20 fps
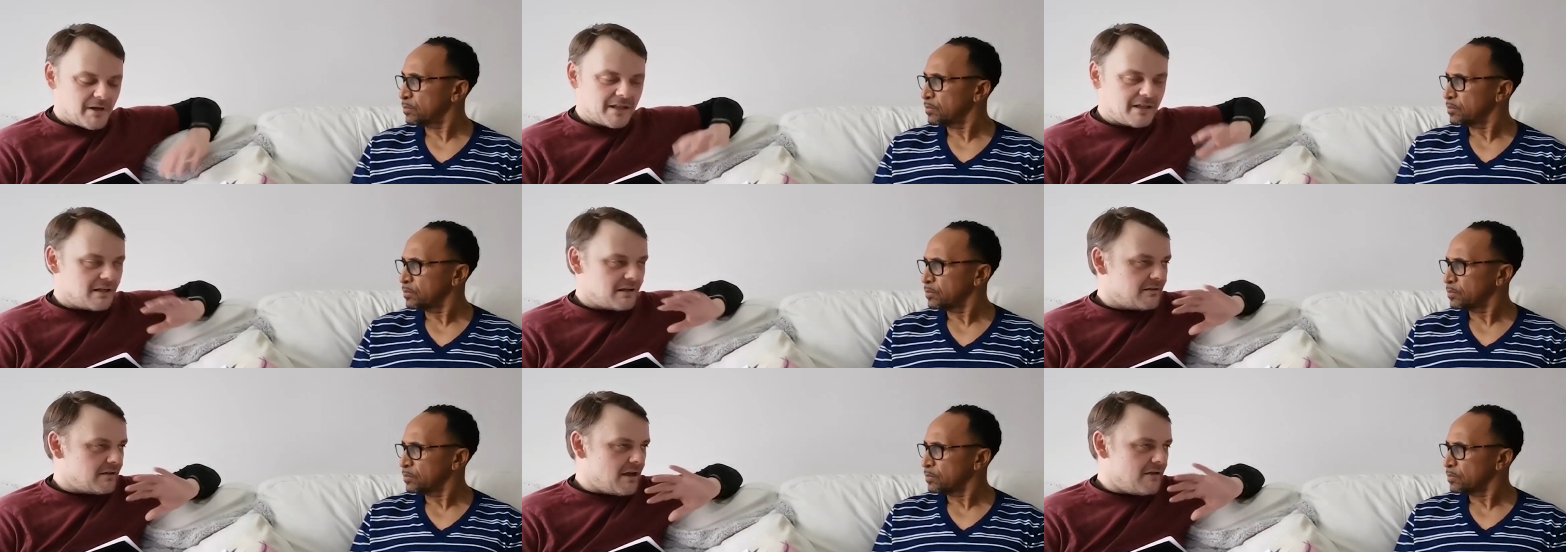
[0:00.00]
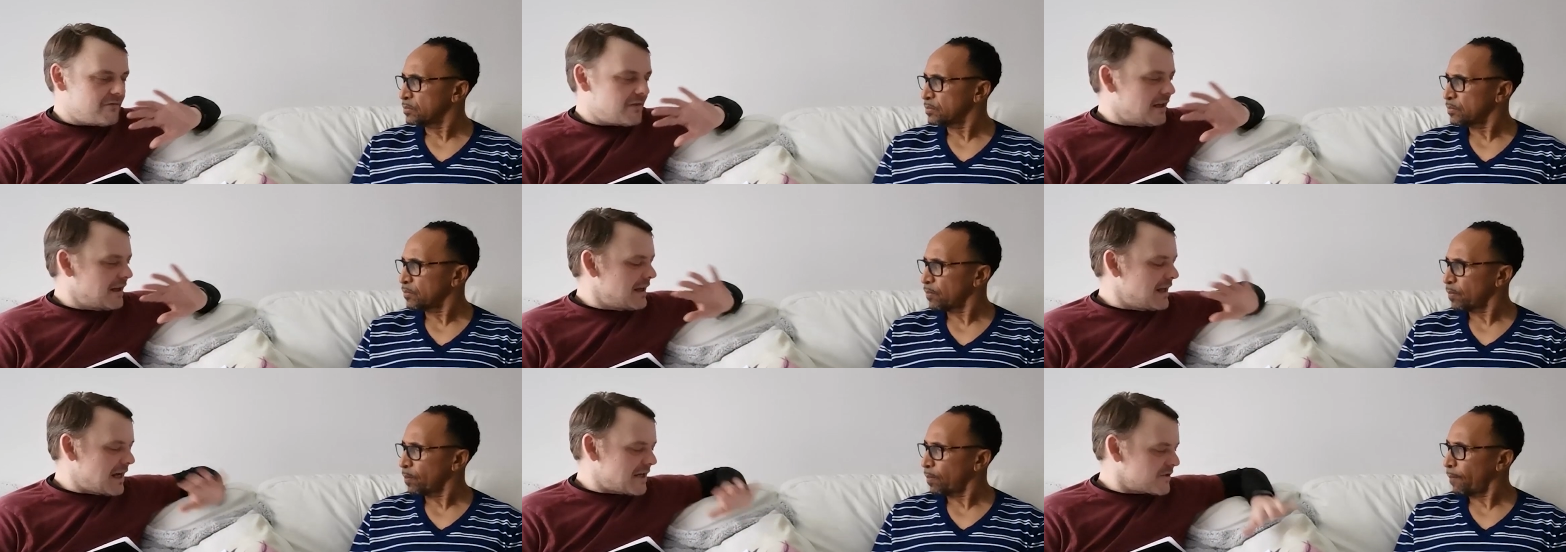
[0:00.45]
Speaker 1: I mean, the,
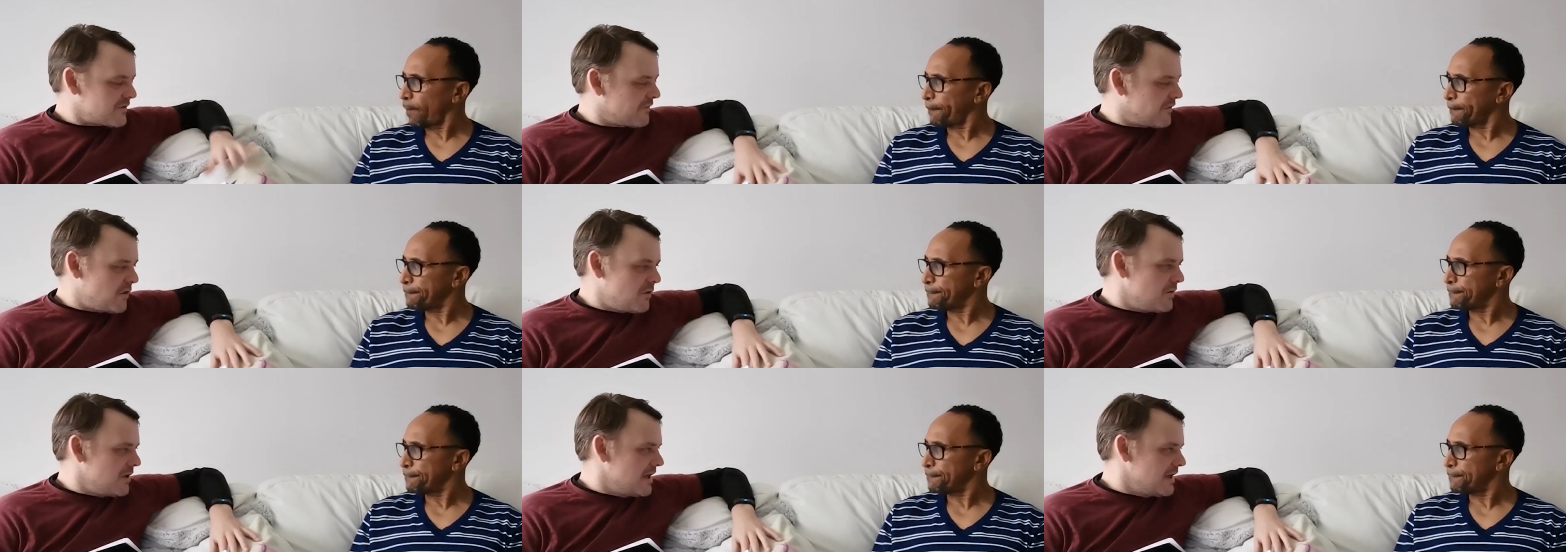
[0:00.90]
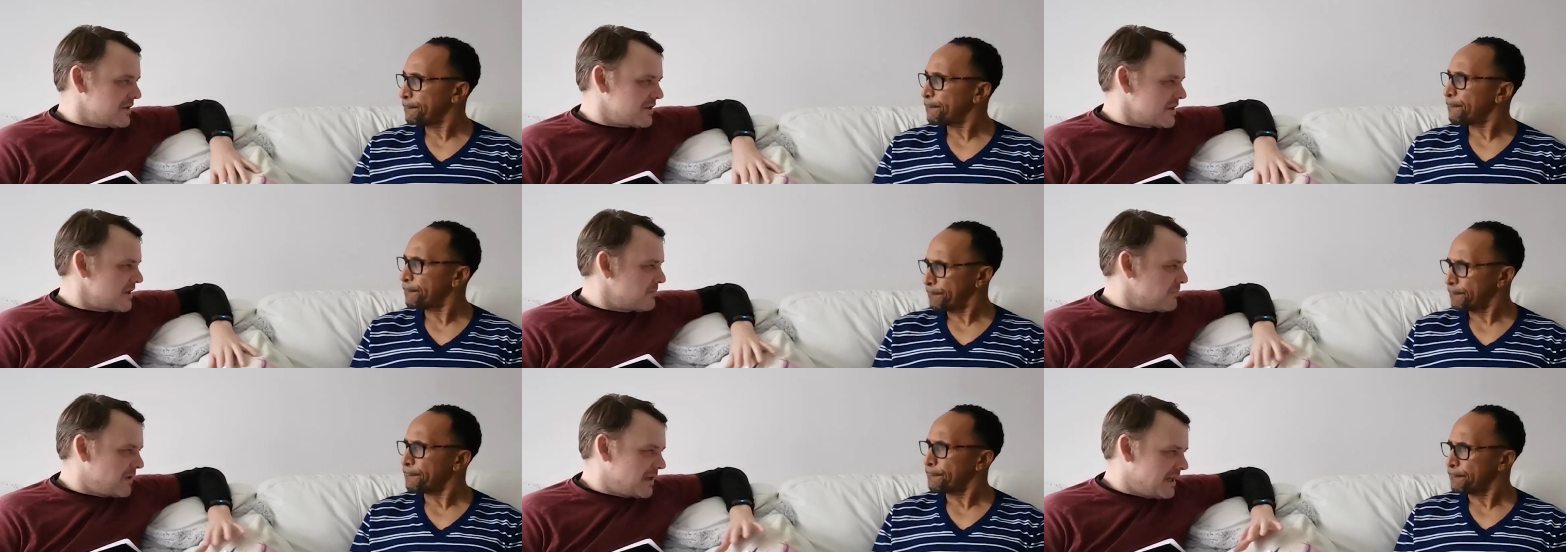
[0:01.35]
over the last few
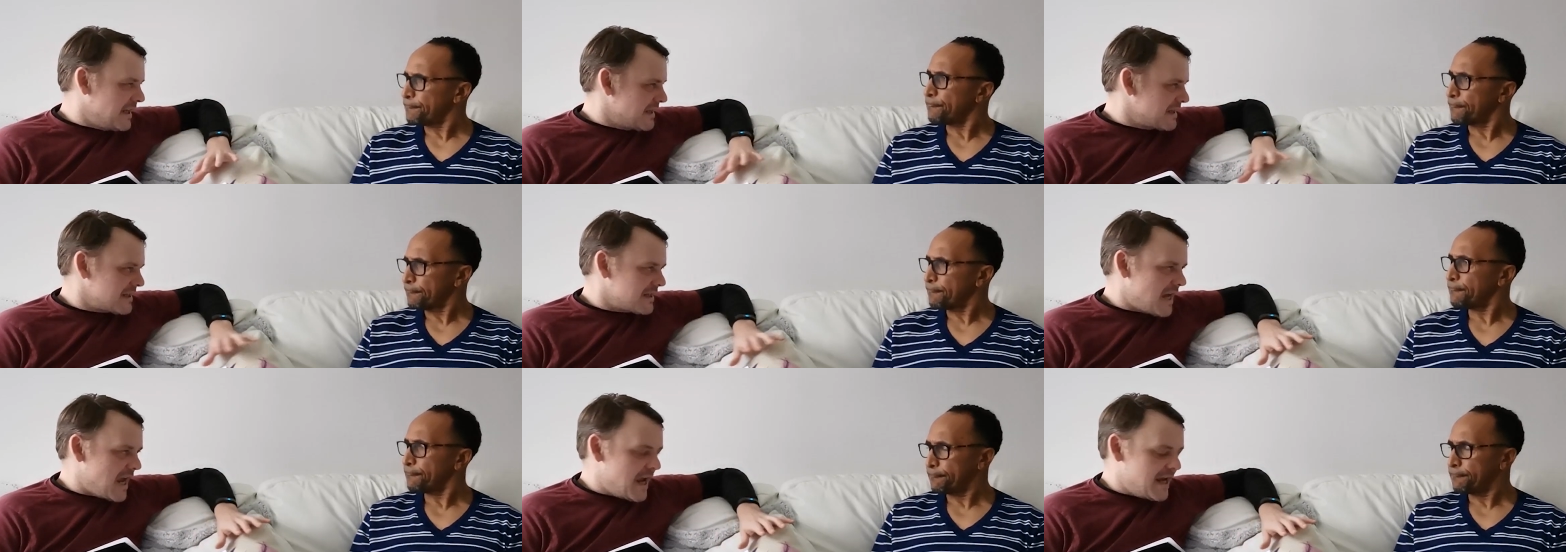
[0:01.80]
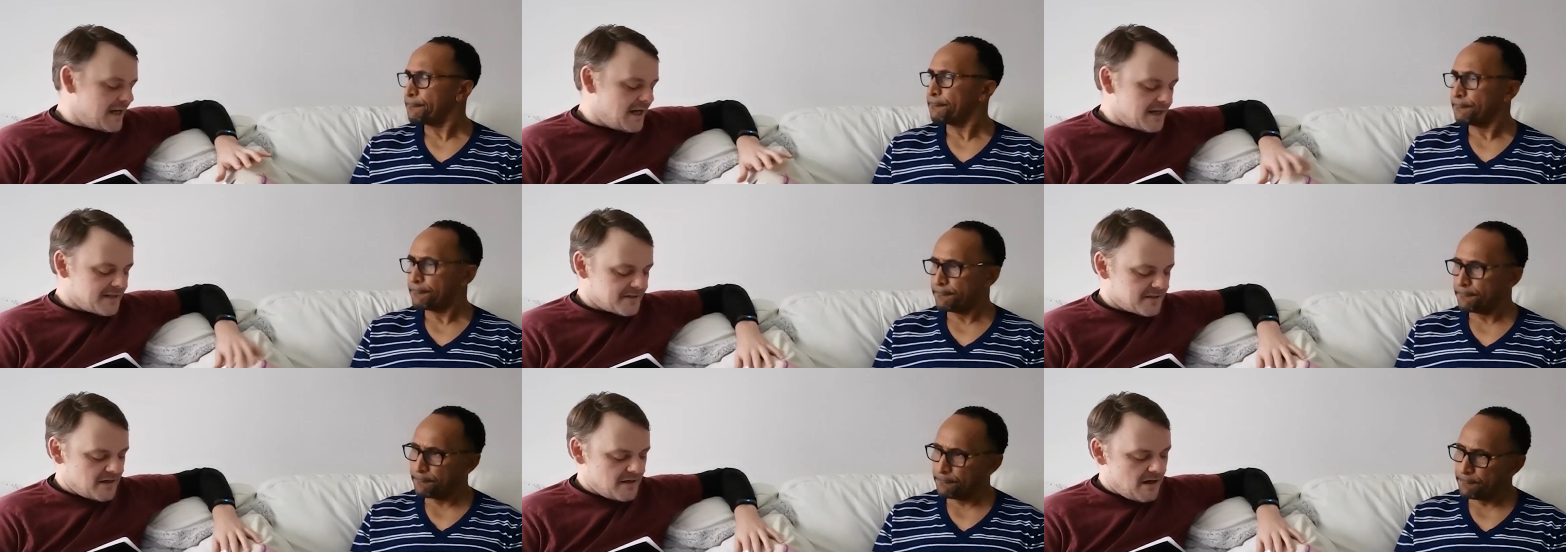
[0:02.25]
years, it's been
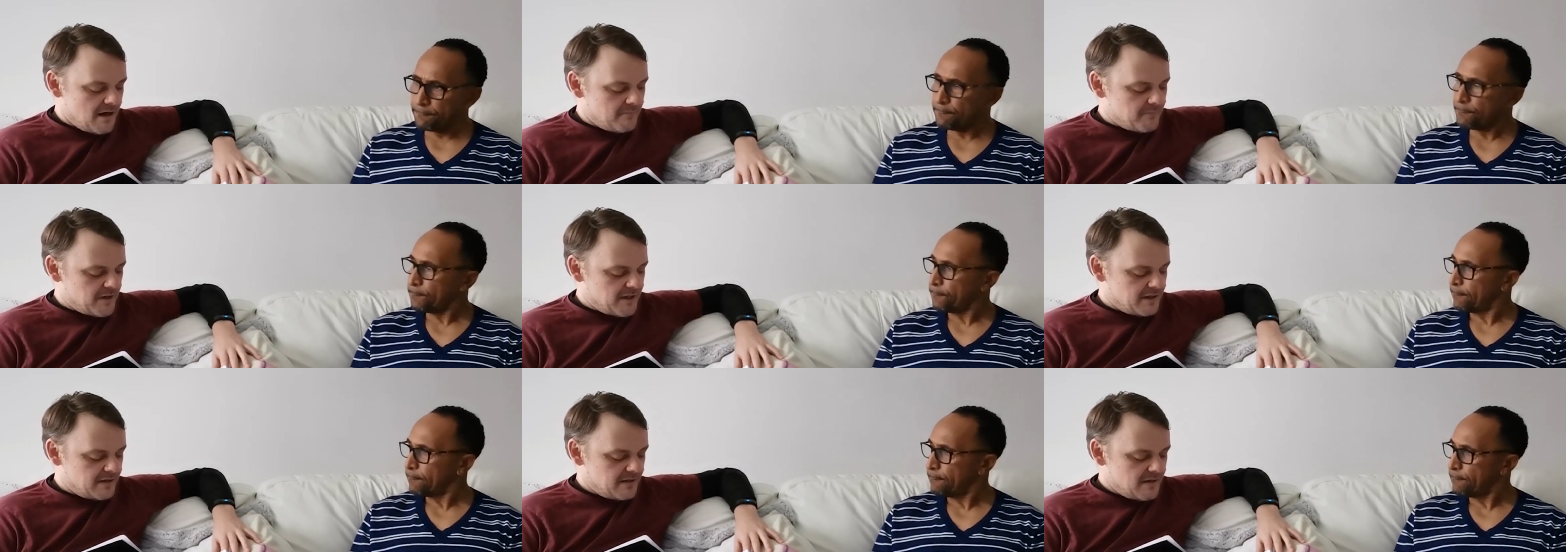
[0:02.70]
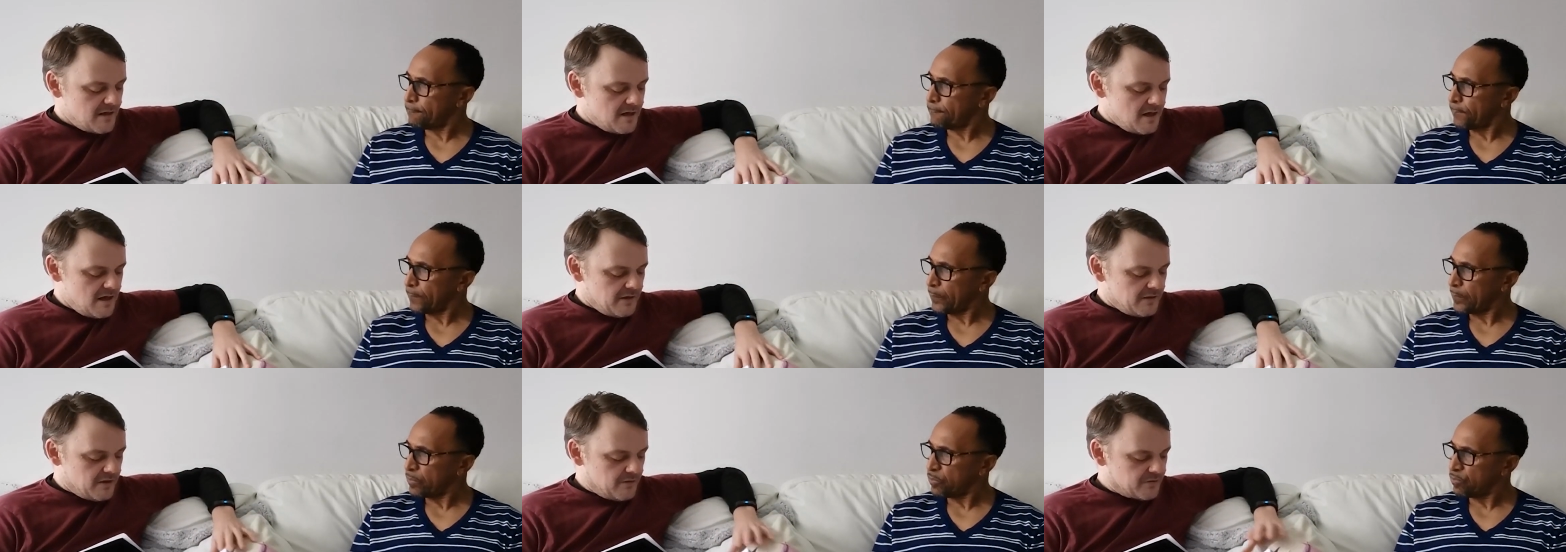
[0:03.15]
insane, hasn't it? I mean,
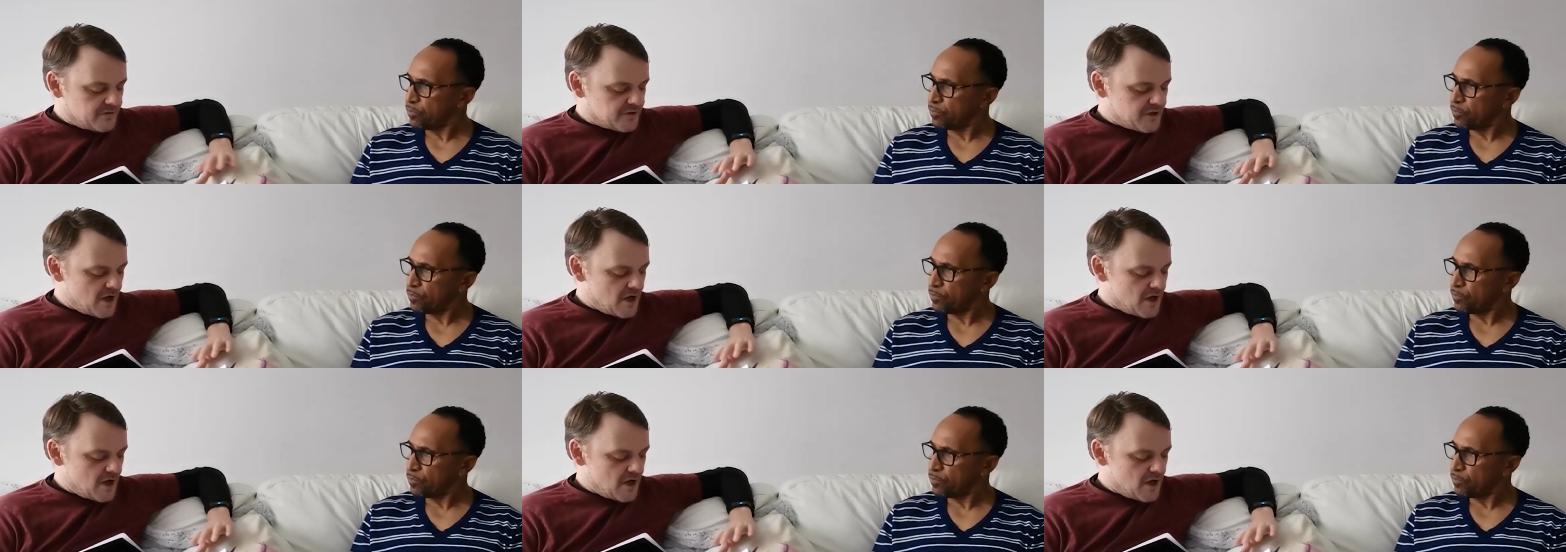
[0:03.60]
there was